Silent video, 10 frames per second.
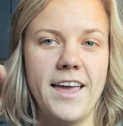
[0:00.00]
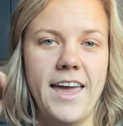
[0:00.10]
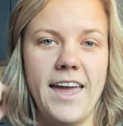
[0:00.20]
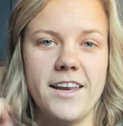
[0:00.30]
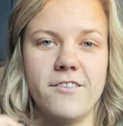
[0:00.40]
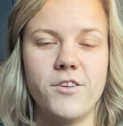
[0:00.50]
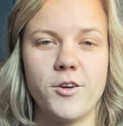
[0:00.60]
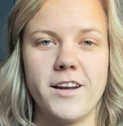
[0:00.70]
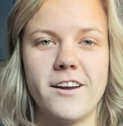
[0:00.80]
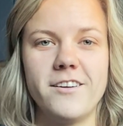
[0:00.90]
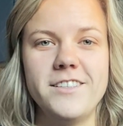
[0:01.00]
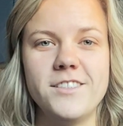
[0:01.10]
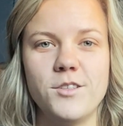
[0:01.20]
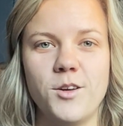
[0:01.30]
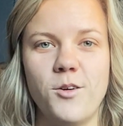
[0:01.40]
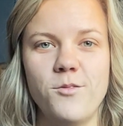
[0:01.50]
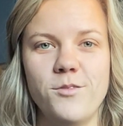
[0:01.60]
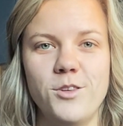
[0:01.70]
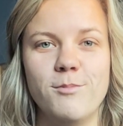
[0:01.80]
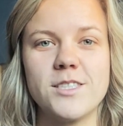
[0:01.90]
And if you're an aerialist, you know,
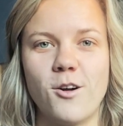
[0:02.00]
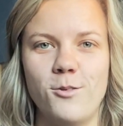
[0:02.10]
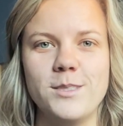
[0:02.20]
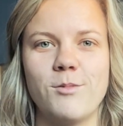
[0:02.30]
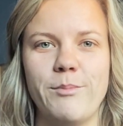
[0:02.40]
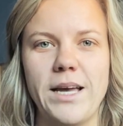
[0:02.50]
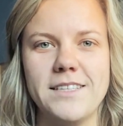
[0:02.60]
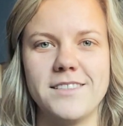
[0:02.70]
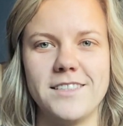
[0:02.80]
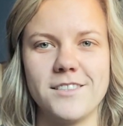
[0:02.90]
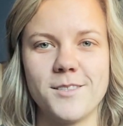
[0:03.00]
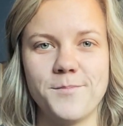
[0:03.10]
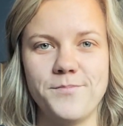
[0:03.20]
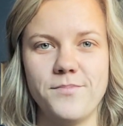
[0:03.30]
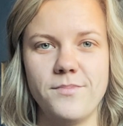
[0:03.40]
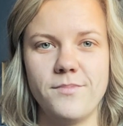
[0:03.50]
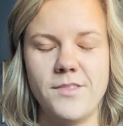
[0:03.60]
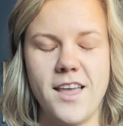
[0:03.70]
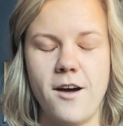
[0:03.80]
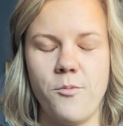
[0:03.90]
you must always wear pasties.
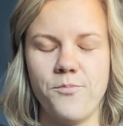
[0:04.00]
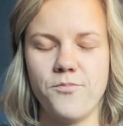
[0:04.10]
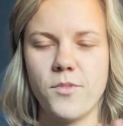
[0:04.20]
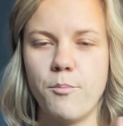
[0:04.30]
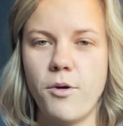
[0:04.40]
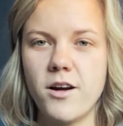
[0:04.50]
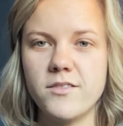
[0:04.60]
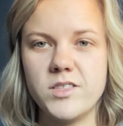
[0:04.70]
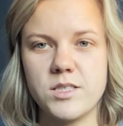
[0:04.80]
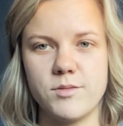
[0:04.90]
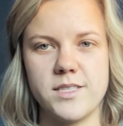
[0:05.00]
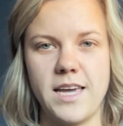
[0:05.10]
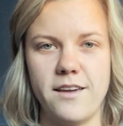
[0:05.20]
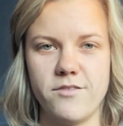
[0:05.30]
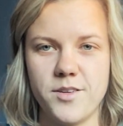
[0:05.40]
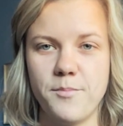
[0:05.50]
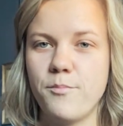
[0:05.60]
Now, part of this was saved.